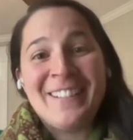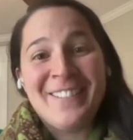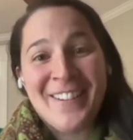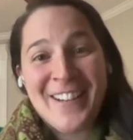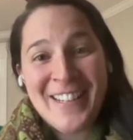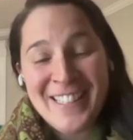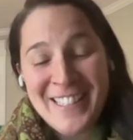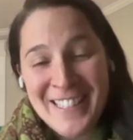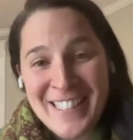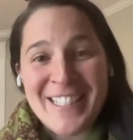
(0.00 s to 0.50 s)
you
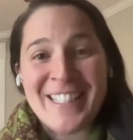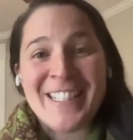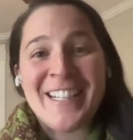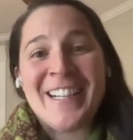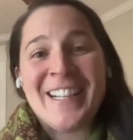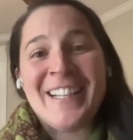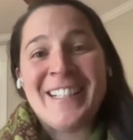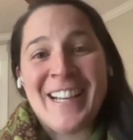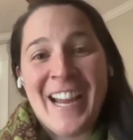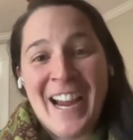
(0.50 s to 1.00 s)
know,
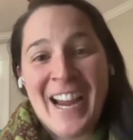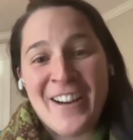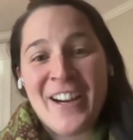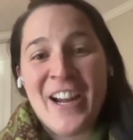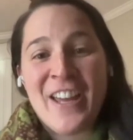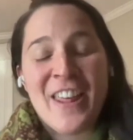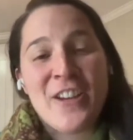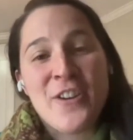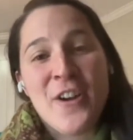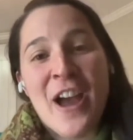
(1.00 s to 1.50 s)
incision
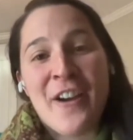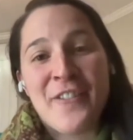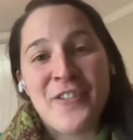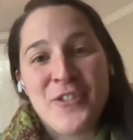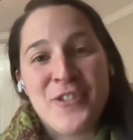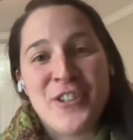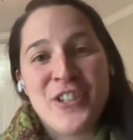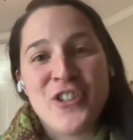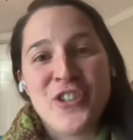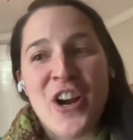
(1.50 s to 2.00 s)
area that you have
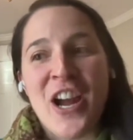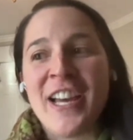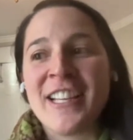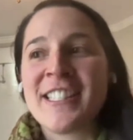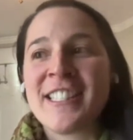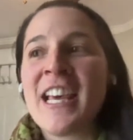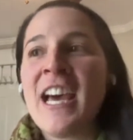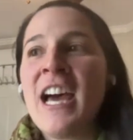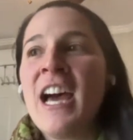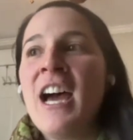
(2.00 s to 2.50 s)
to
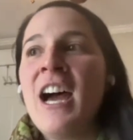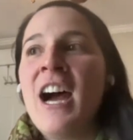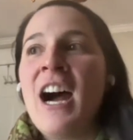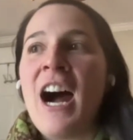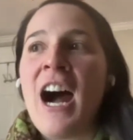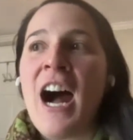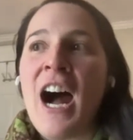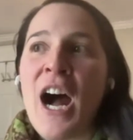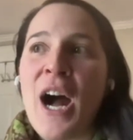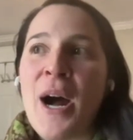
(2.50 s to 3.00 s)
address.
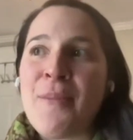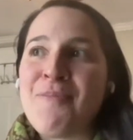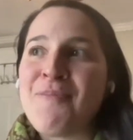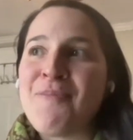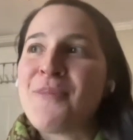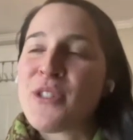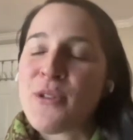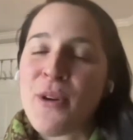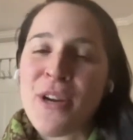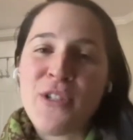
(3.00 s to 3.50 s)

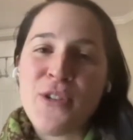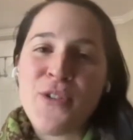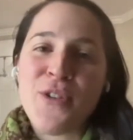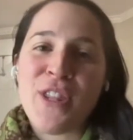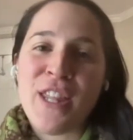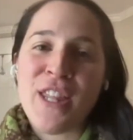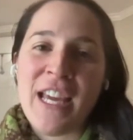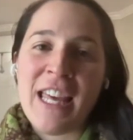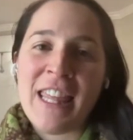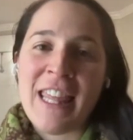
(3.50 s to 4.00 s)
Um, so I
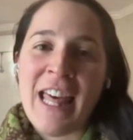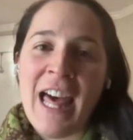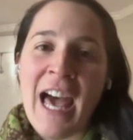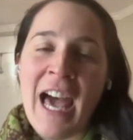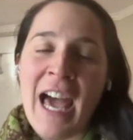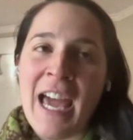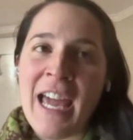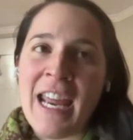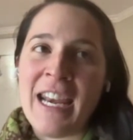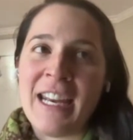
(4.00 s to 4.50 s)
do think
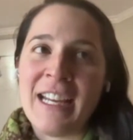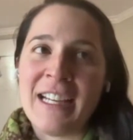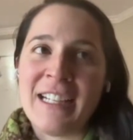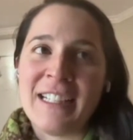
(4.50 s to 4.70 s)
that